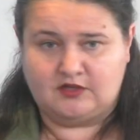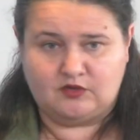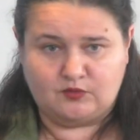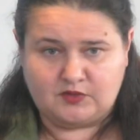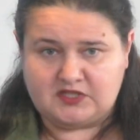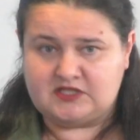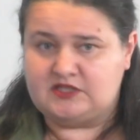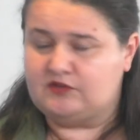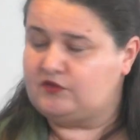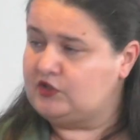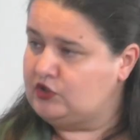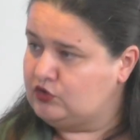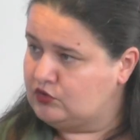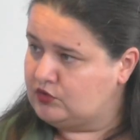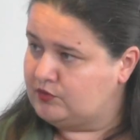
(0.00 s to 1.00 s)
with the
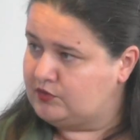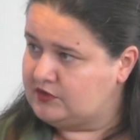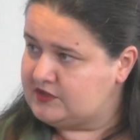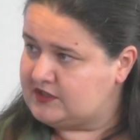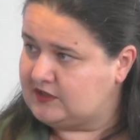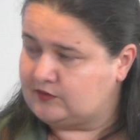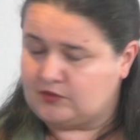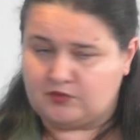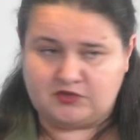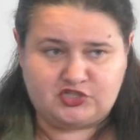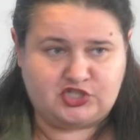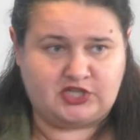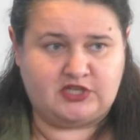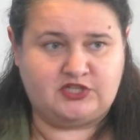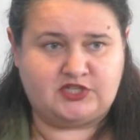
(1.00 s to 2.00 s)
renewables and we will
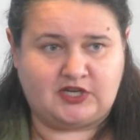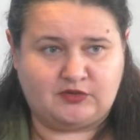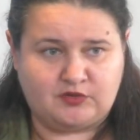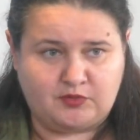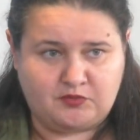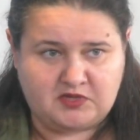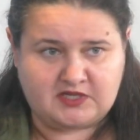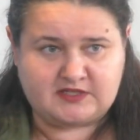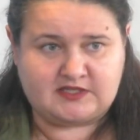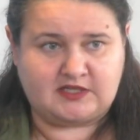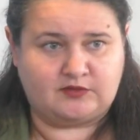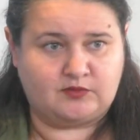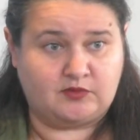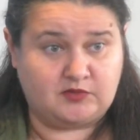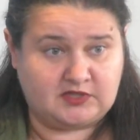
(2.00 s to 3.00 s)
change our mix
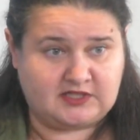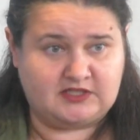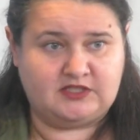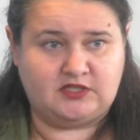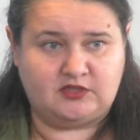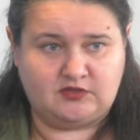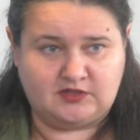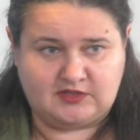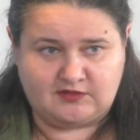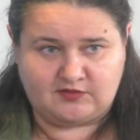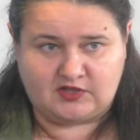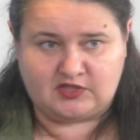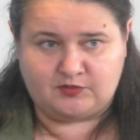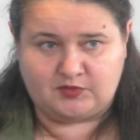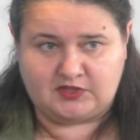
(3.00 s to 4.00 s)
and we will continue
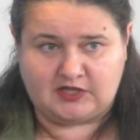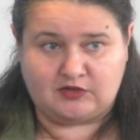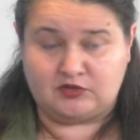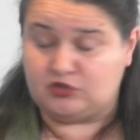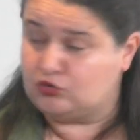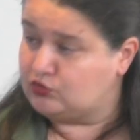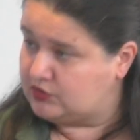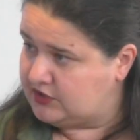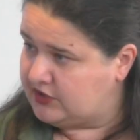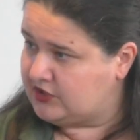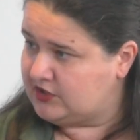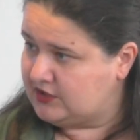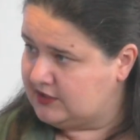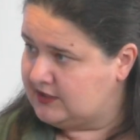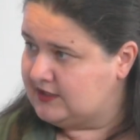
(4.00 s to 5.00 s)
developing our nuclear